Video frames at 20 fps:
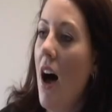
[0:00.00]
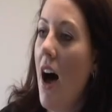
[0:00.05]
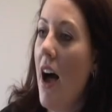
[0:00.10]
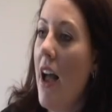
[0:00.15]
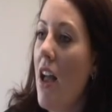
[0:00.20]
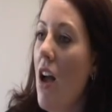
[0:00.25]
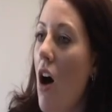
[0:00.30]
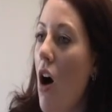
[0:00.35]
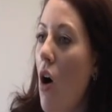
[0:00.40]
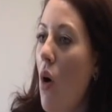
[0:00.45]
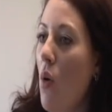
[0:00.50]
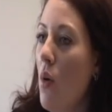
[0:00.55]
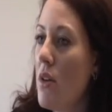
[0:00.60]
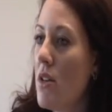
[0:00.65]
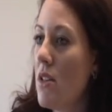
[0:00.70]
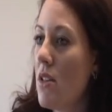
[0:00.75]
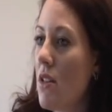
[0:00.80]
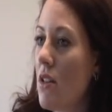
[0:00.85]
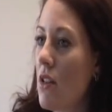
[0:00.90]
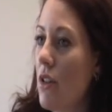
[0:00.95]
I
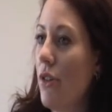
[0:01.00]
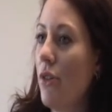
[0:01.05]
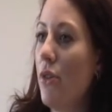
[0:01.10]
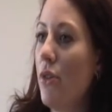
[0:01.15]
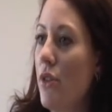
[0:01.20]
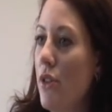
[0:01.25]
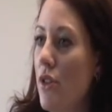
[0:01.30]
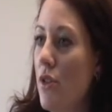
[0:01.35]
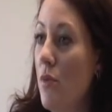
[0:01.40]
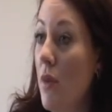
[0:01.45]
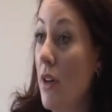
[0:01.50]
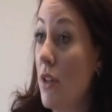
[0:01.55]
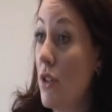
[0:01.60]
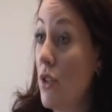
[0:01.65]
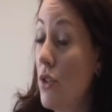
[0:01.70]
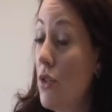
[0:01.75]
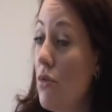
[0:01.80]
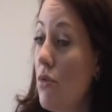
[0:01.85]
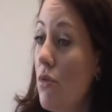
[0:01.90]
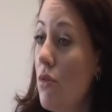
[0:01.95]
always encourage my
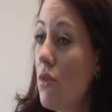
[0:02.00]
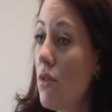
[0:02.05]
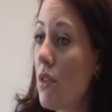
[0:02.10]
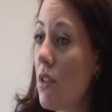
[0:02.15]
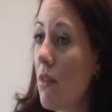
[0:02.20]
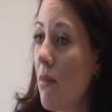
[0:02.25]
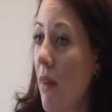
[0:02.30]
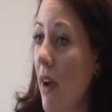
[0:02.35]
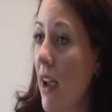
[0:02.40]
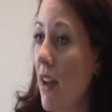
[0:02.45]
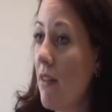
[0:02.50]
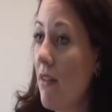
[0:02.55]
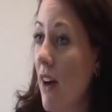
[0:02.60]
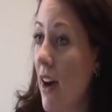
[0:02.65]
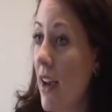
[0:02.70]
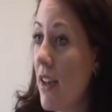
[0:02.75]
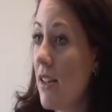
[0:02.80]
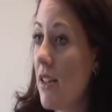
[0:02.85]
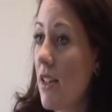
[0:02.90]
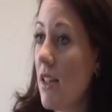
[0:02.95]
students and my
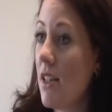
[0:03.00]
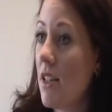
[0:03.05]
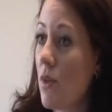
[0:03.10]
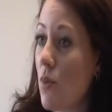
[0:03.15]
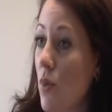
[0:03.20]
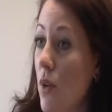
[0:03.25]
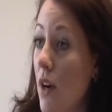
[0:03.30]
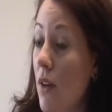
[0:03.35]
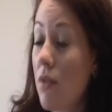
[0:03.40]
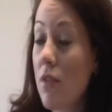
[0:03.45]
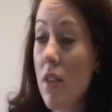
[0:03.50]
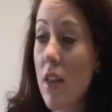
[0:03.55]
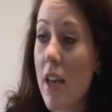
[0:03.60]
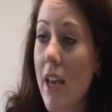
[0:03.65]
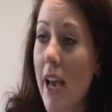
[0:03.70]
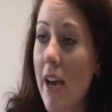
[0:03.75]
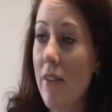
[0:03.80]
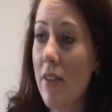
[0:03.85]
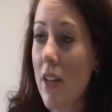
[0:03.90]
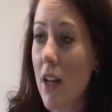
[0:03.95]
advisees, whenever they
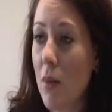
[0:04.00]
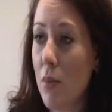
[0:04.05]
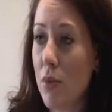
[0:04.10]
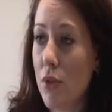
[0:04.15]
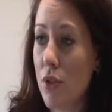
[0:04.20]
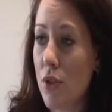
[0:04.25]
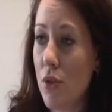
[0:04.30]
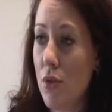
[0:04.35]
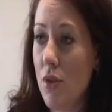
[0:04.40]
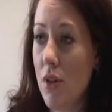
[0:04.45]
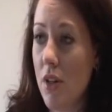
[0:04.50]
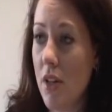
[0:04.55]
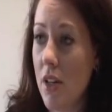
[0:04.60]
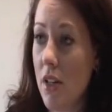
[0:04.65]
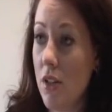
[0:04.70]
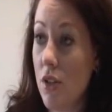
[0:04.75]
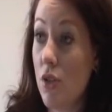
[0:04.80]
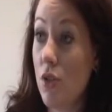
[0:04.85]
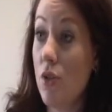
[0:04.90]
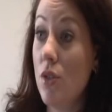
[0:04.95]
have an
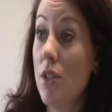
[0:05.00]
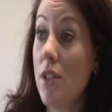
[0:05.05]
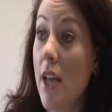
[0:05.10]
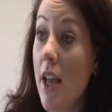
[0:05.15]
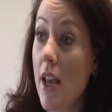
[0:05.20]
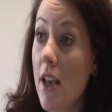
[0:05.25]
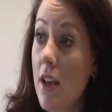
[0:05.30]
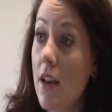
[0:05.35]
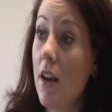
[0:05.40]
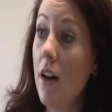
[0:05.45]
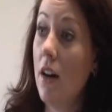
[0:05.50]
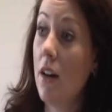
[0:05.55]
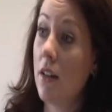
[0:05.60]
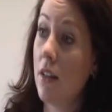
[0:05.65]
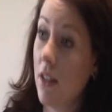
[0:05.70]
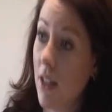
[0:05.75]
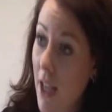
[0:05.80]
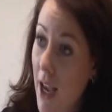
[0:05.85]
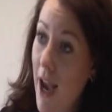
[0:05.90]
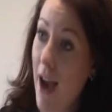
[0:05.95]
opportunity, to take a
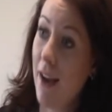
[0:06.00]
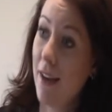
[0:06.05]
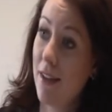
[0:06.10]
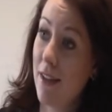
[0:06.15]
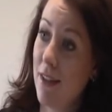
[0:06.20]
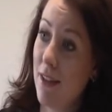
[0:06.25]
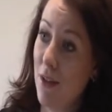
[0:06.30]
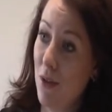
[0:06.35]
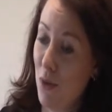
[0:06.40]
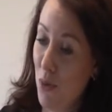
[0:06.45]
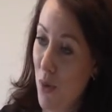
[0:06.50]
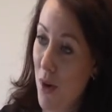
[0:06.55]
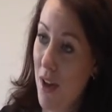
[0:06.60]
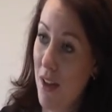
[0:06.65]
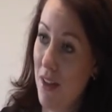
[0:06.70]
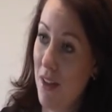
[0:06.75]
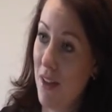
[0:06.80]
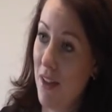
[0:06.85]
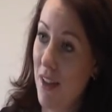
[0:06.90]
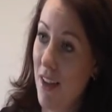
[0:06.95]
class
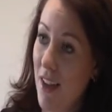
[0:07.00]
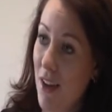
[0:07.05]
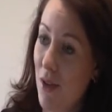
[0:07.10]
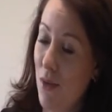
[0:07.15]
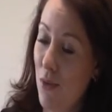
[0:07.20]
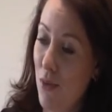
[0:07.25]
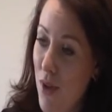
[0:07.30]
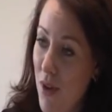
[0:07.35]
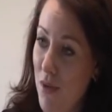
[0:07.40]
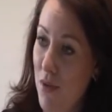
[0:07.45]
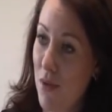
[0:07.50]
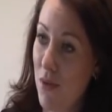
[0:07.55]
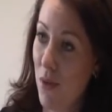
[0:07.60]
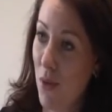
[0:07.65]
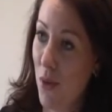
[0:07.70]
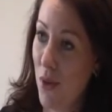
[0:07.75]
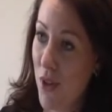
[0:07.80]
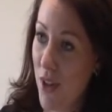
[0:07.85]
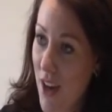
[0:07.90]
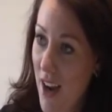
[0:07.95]
with Rift
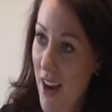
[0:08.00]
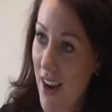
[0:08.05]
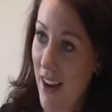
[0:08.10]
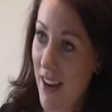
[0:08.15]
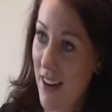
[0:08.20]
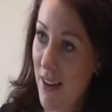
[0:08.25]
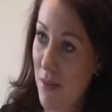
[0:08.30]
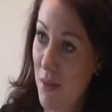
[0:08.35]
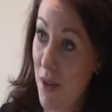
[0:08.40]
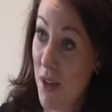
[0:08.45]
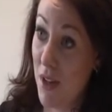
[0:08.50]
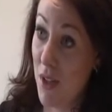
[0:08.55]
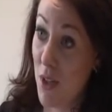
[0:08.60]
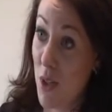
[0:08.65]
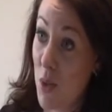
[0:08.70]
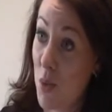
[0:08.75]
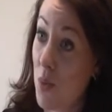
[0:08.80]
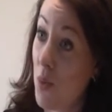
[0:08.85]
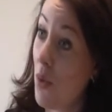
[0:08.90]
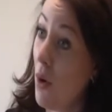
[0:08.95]
Fournier because
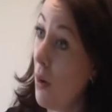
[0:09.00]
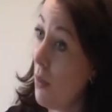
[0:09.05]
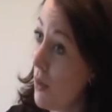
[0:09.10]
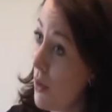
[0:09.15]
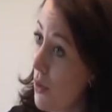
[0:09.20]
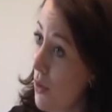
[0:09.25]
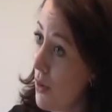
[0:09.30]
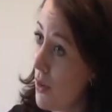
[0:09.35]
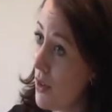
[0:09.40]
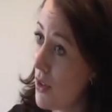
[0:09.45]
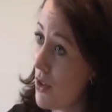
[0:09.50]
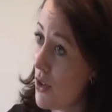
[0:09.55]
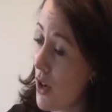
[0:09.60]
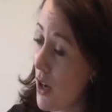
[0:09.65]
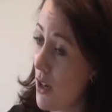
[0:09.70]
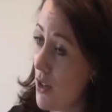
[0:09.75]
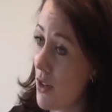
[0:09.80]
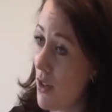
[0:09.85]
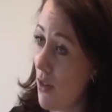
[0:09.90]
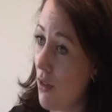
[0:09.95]
it's probably going to
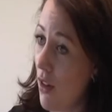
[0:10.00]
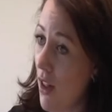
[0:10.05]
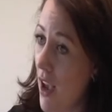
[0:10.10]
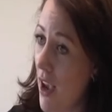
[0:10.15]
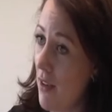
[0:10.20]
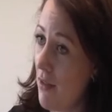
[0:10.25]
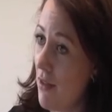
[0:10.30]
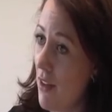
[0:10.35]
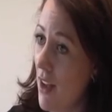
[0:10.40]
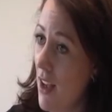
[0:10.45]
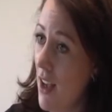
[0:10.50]
change their life.